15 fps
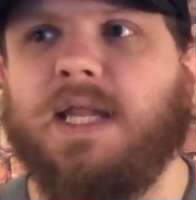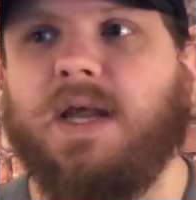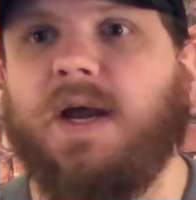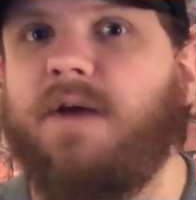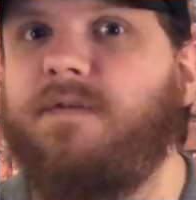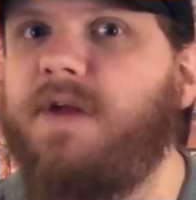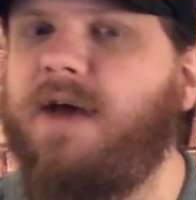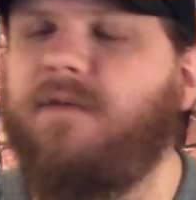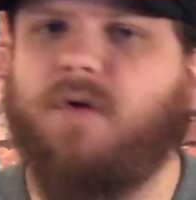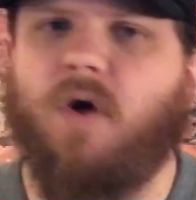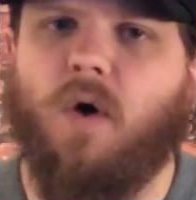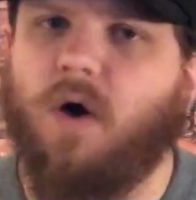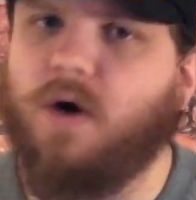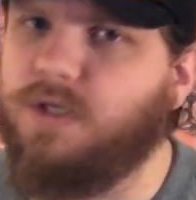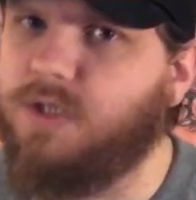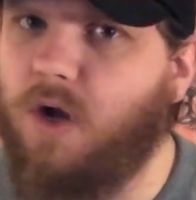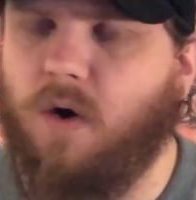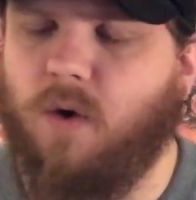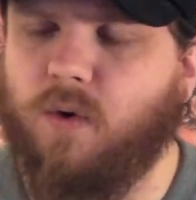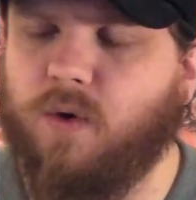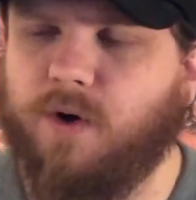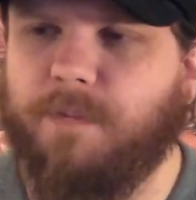They have to have guards to
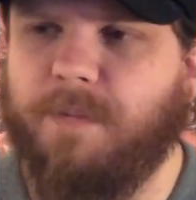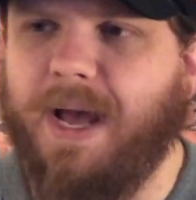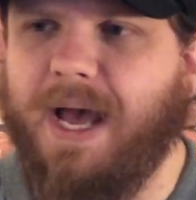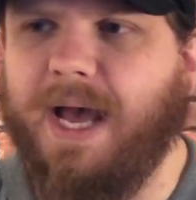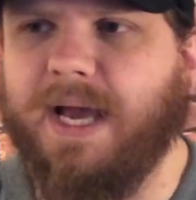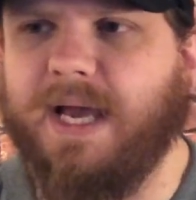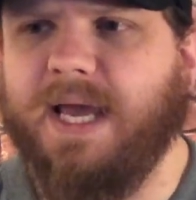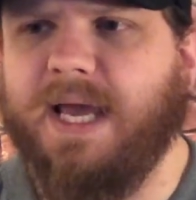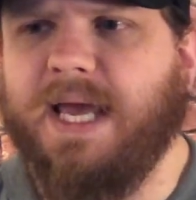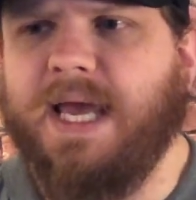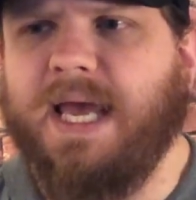hold her back.